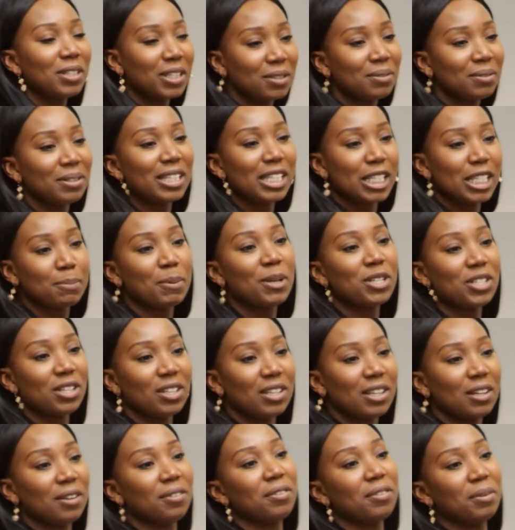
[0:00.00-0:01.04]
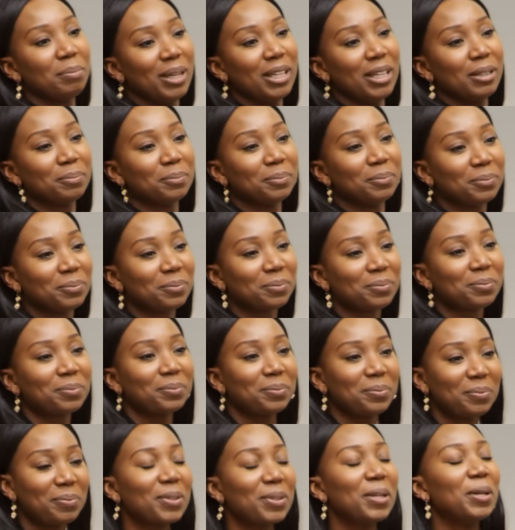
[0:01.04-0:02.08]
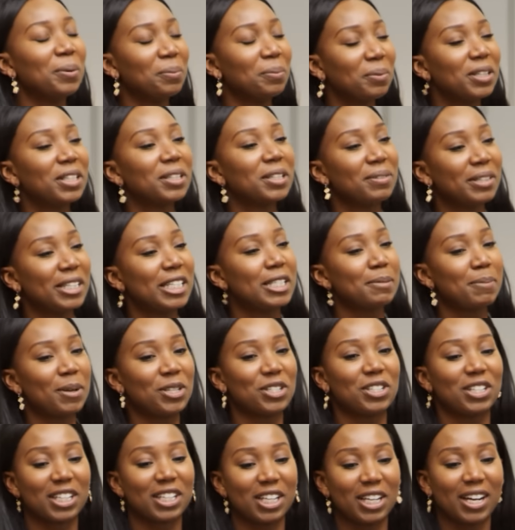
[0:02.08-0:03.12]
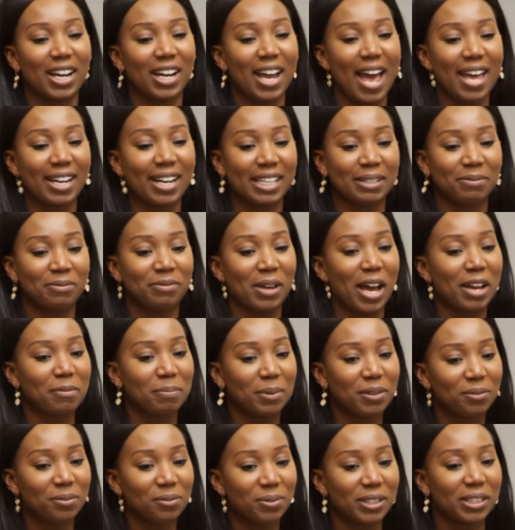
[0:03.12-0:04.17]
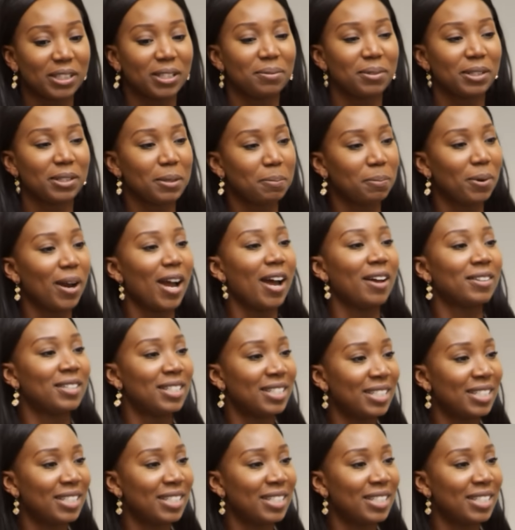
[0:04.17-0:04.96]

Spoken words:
where the first impression and nonverbal communication can set the tone for an interaction.